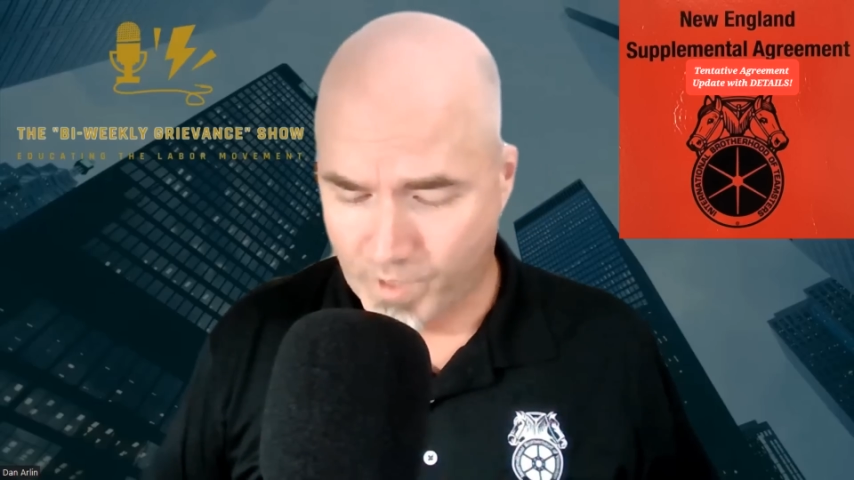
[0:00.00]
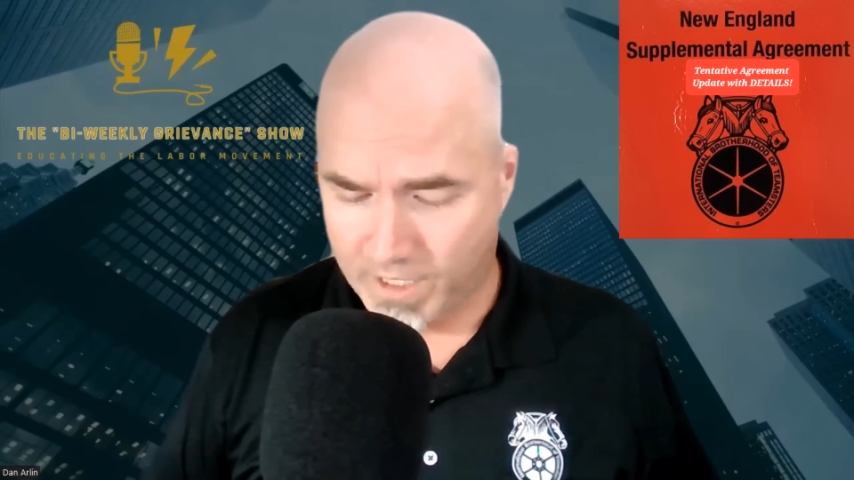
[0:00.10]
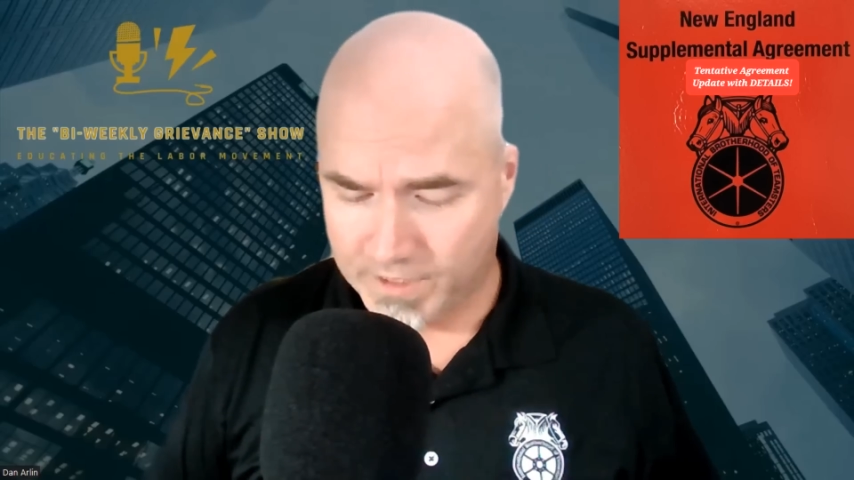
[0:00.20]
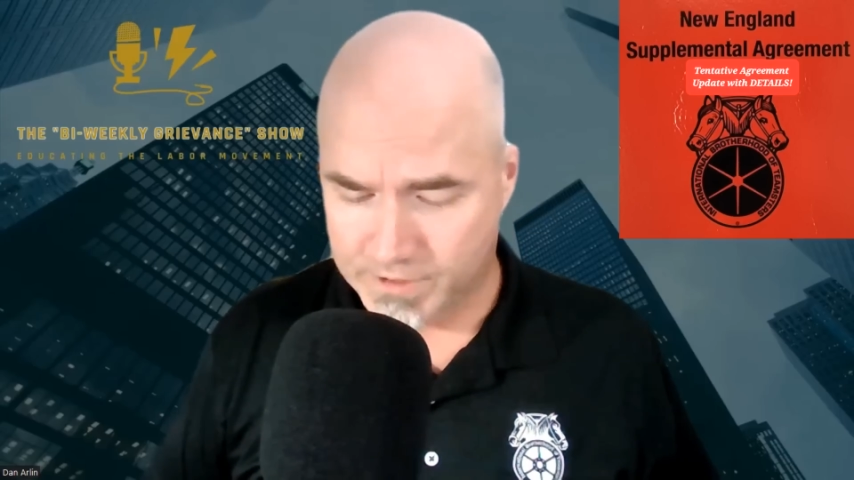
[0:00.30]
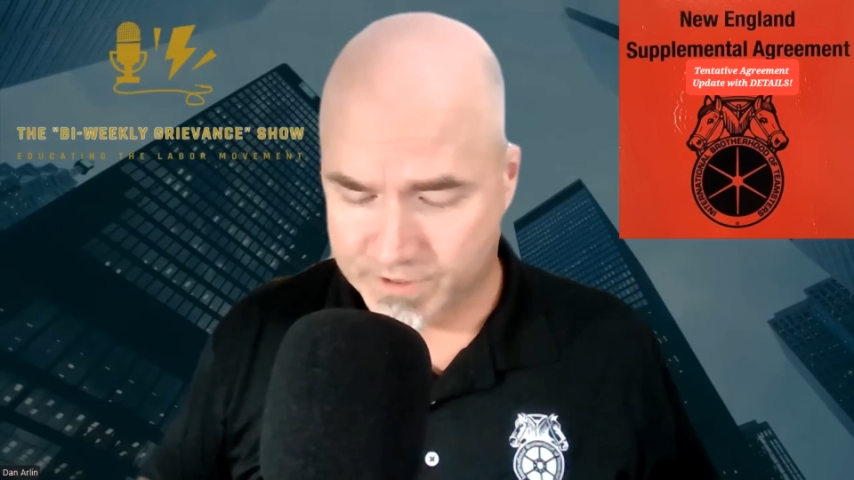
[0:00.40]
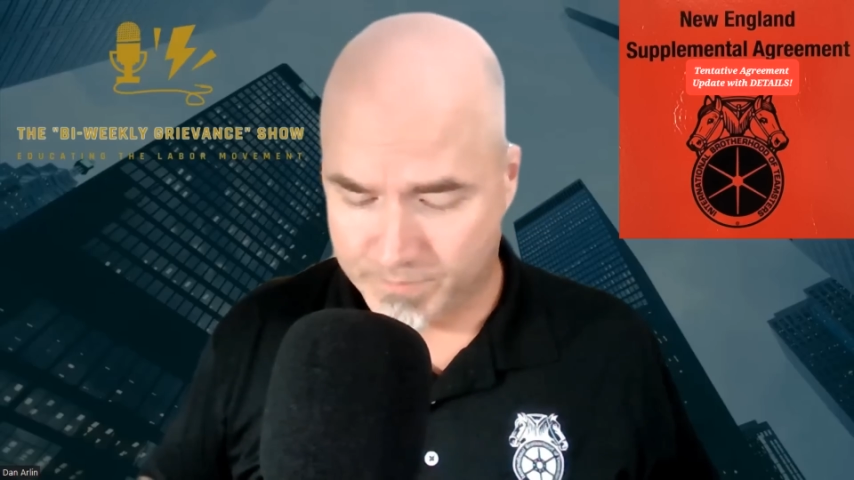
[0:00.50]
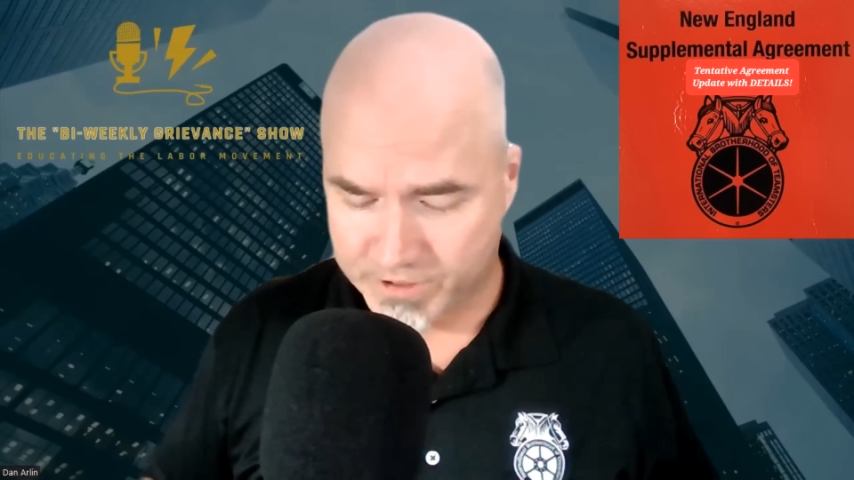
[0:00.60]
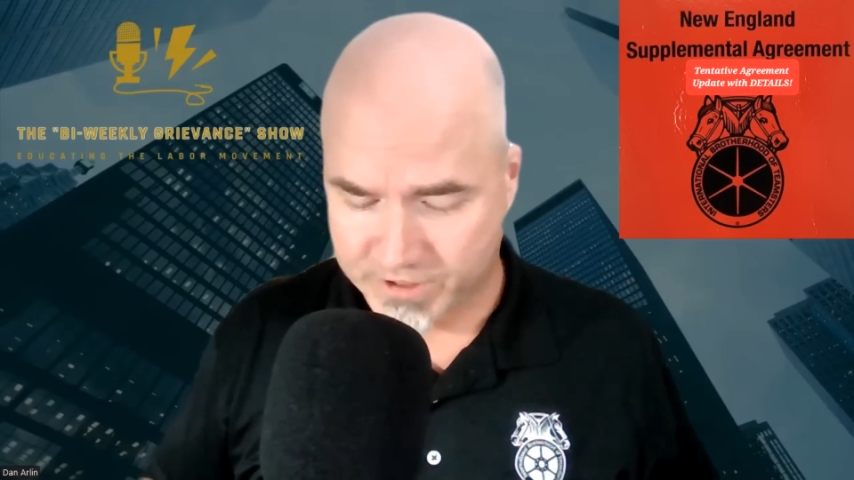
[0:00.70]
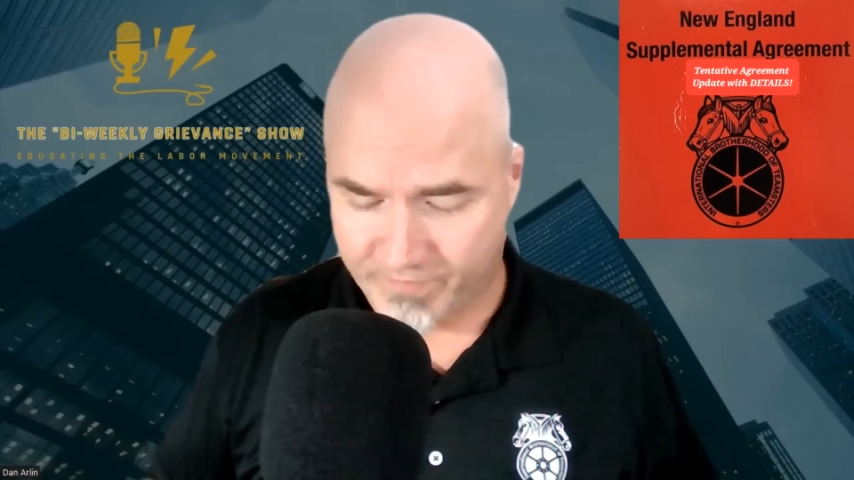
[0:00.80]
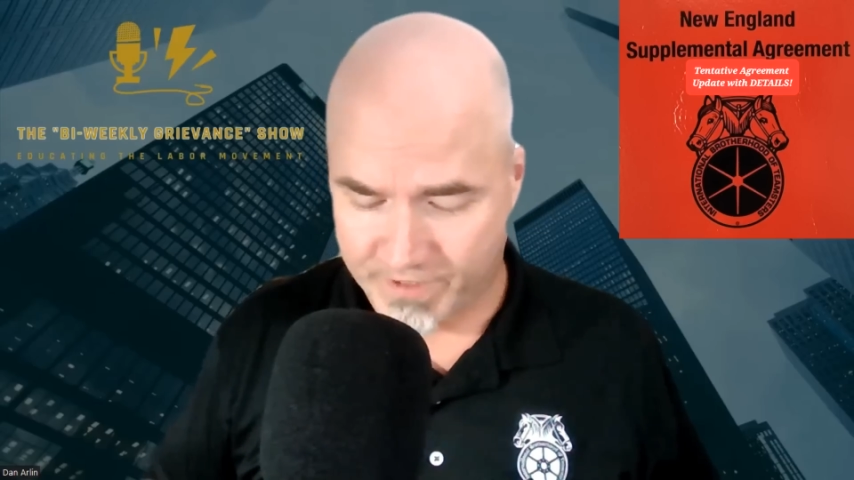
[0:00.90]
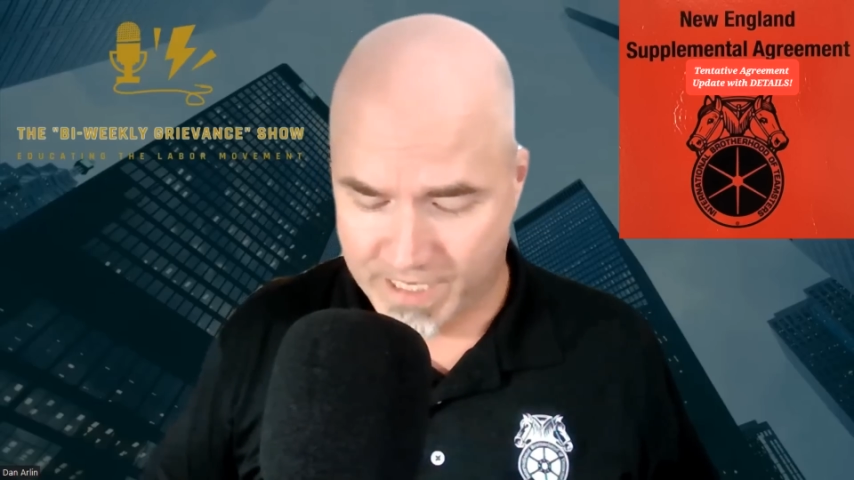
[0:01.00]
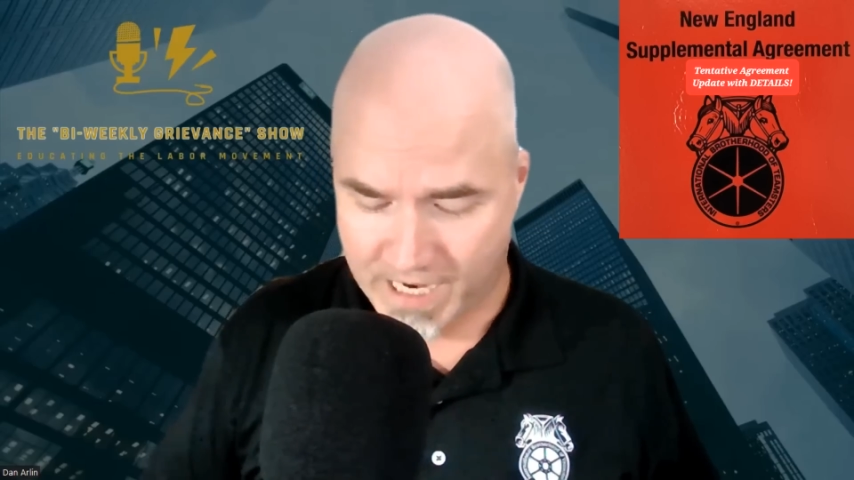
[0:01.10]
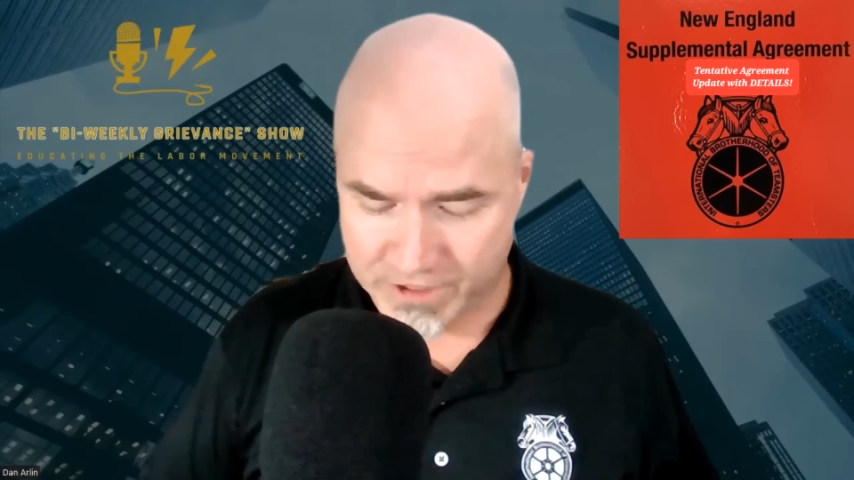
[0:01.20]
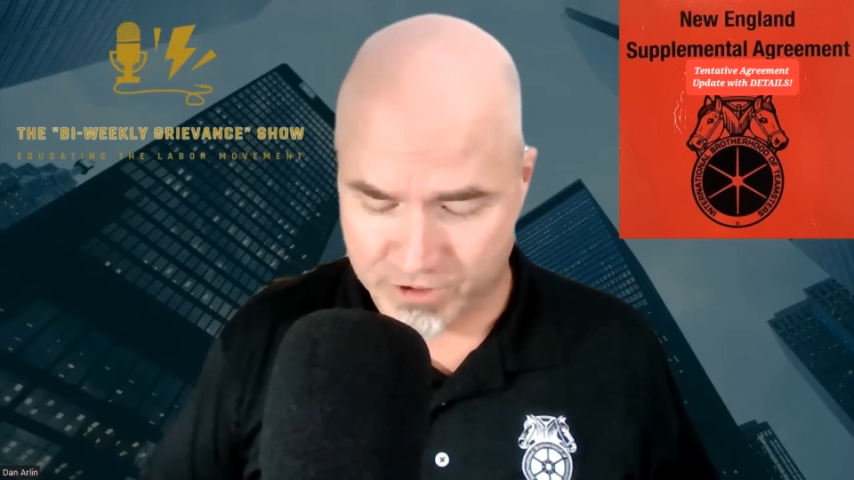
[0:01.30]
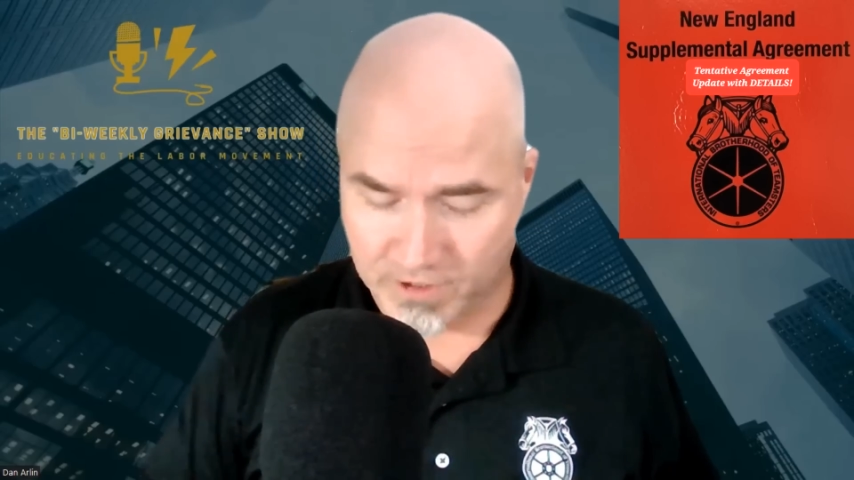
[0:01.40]
And some of the stuff on the
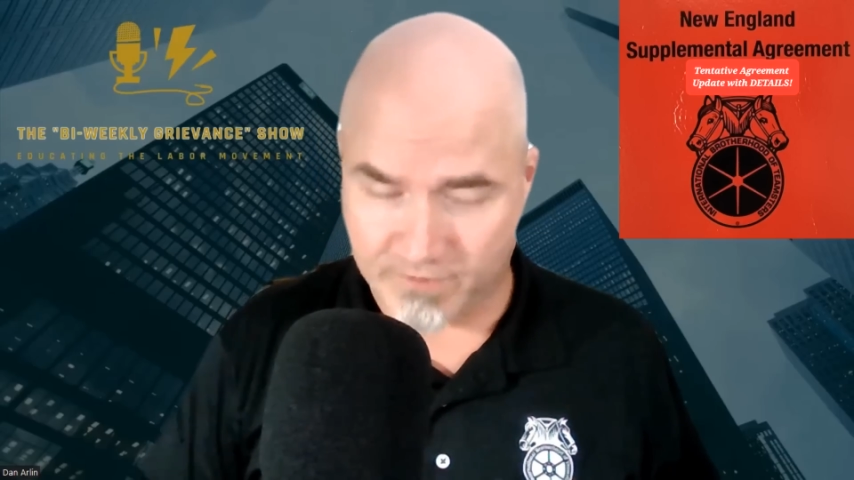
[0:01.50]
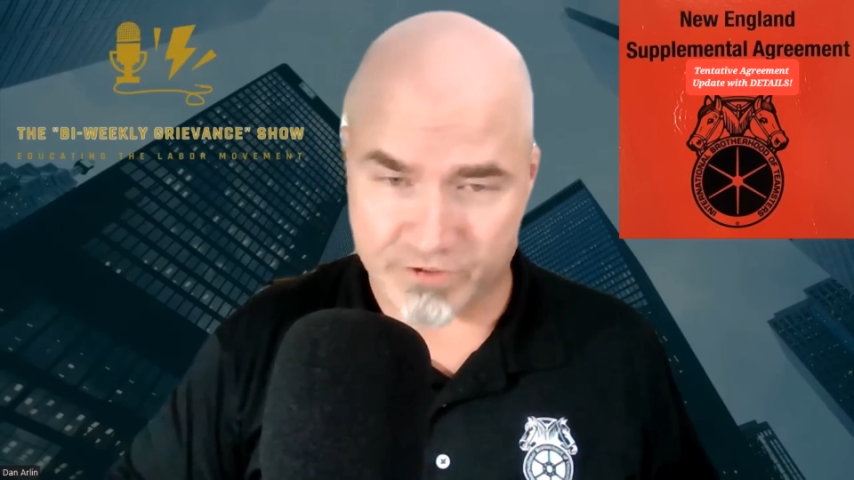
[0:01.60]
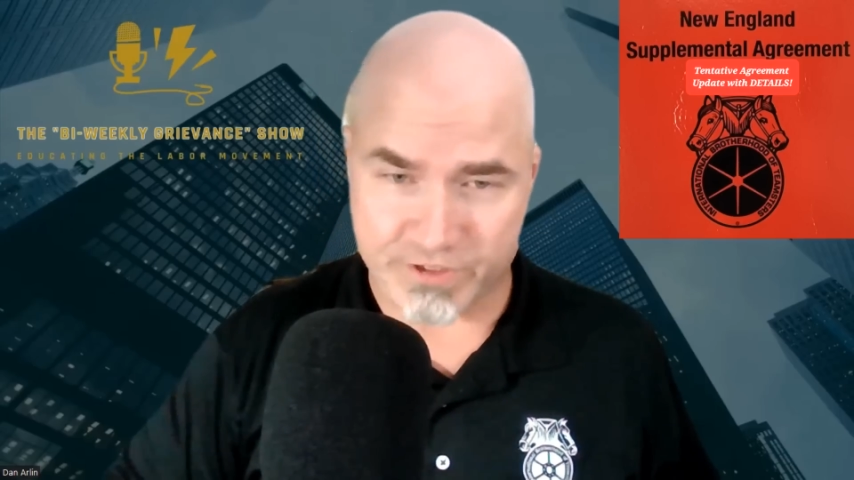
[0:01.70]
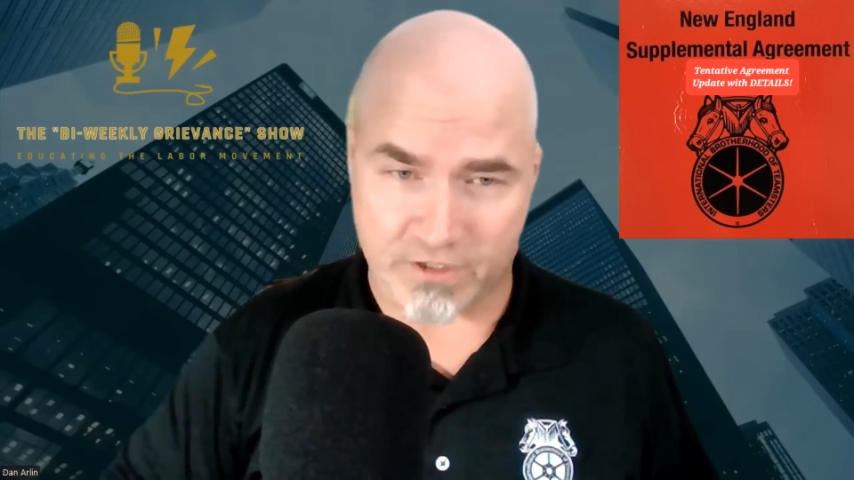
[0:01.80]
national level